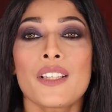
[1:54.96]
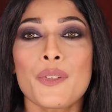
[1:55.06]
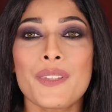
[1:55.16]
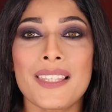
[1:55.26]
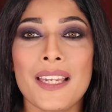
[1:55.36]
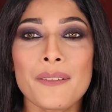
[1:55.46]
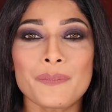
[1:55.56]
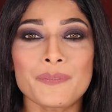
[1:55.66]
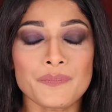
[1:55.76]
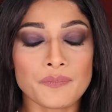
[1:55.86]
You see
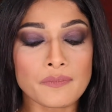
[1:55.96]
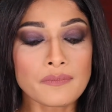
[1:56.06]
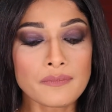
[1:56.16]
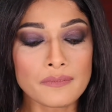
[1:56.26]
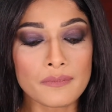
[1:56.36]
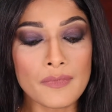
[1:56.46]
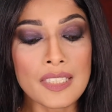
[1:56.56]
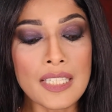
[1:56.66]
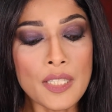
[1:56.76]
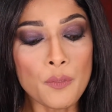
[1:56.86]
that?
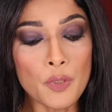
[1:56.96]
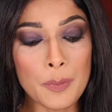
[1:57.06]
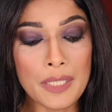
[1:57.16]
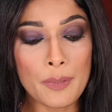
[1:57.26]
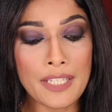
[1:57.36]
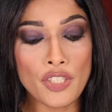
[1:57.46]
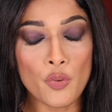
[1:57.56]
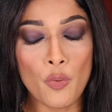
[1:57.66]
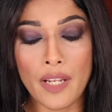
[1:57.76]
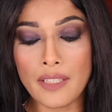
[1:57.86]
This would be when
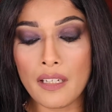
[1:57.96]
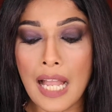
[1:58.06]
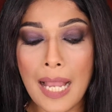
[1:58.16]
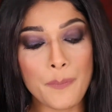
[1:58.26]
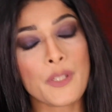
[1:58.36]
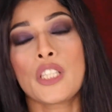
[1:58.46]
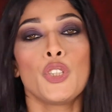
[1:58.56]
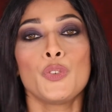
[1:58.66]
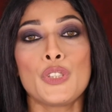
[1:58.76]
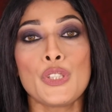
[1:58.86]
you want an
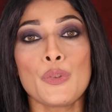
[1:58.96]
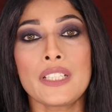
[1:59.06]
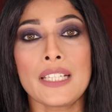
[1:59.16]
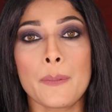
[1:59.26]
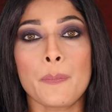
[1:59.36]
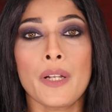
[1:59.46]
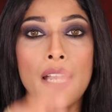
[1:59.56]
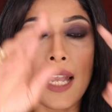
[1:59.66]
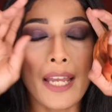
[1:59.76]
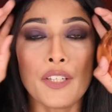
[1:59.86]
absolute nude lip,
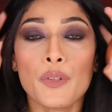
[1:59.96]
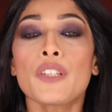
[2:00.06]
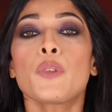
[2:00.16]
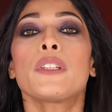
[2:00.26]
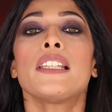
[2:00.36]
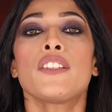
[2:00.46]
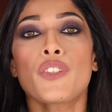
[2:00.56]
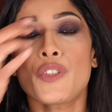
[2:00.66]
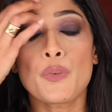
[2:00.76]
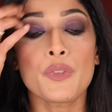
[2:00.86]
and you can totally
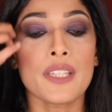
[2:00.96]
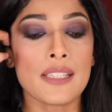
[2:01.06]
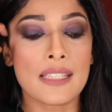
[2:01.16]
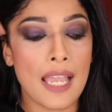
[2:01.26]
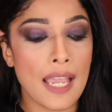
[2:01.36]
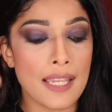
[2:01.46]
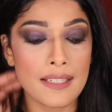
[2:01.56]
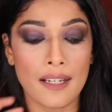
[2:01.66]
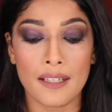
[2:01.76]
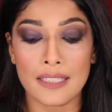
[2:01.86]
just do this
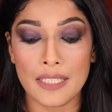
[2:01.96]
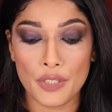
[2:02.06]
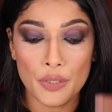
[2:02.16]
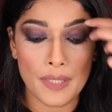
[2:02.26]
and leave it to